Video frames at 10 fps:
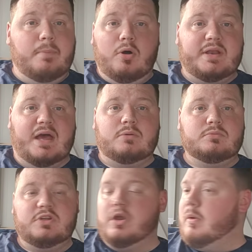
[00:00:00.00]
in by
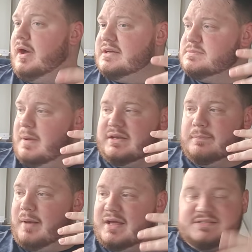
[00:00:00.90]
now. You know, I
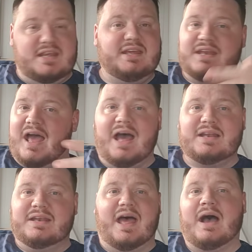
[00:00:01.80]
expected players in
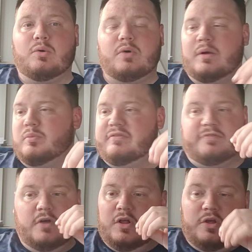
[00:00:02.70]
and out,
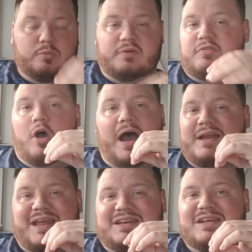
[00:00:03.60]
and we've not
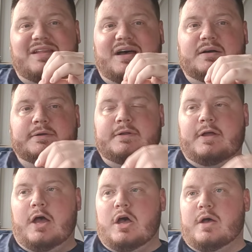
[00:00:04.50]
had any of
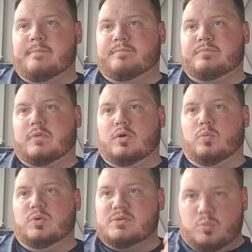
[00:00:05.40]
that.
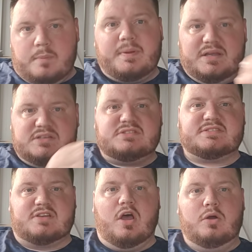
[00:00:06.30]
We're being
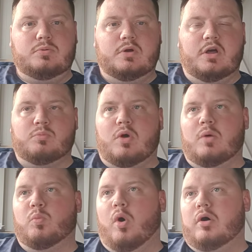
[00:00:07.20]
slow. And
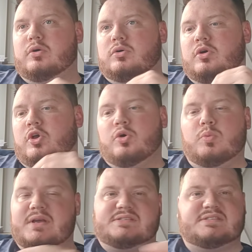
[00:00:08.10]
while
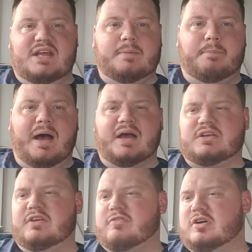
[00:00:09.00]
we're sitting
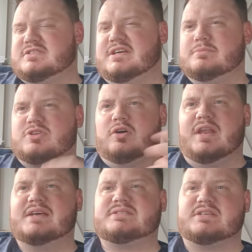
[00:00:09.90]
back, you've got teams
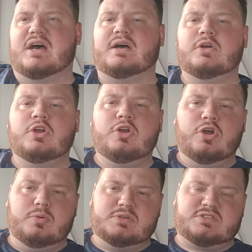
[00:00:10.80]
like Leicester
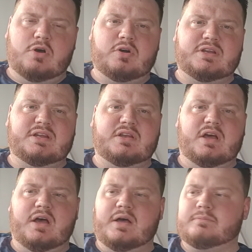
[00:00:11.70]
who are
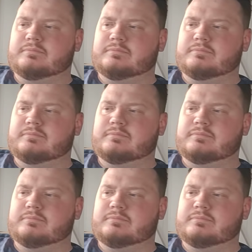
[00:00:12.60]
signing